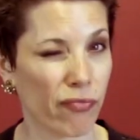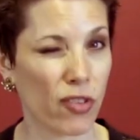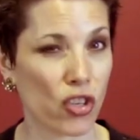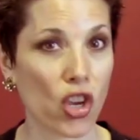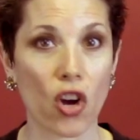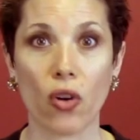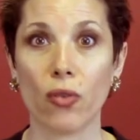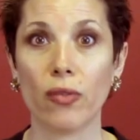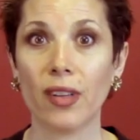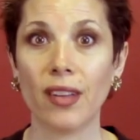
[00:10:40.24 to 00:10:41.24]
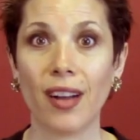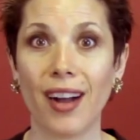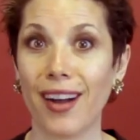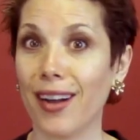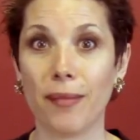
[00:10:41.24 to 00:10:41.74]
So
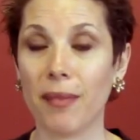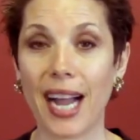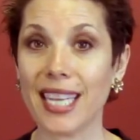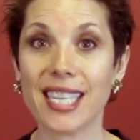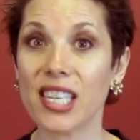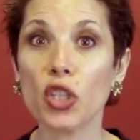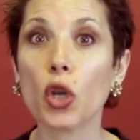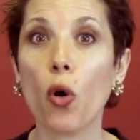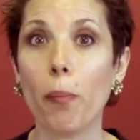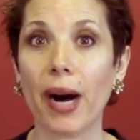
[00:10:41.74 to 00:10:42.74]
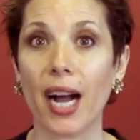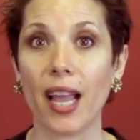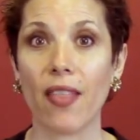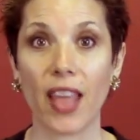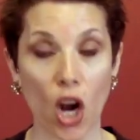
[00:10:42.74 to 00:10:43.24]
um, I still don't
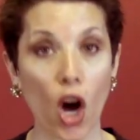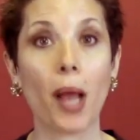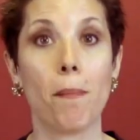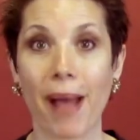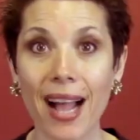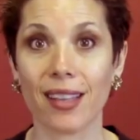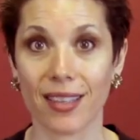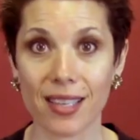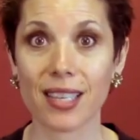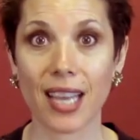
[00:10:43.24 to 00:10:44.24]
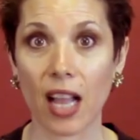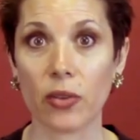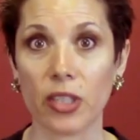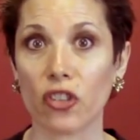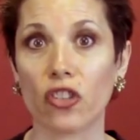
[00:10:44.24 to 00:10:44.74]
buy that on balance,
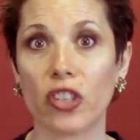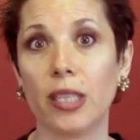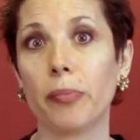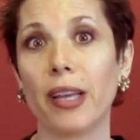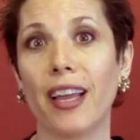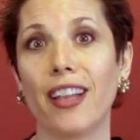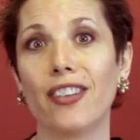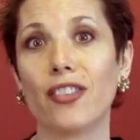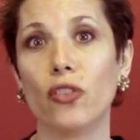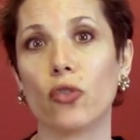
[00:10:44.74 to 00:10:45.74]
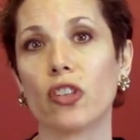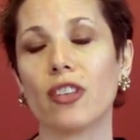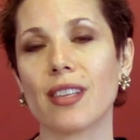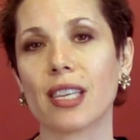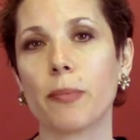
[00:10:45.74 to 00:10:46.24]
calories are cheap and
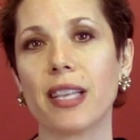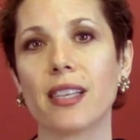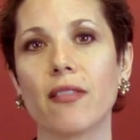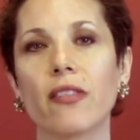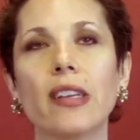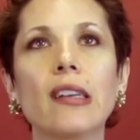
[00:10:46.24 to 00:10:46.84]
nutrition is expensive.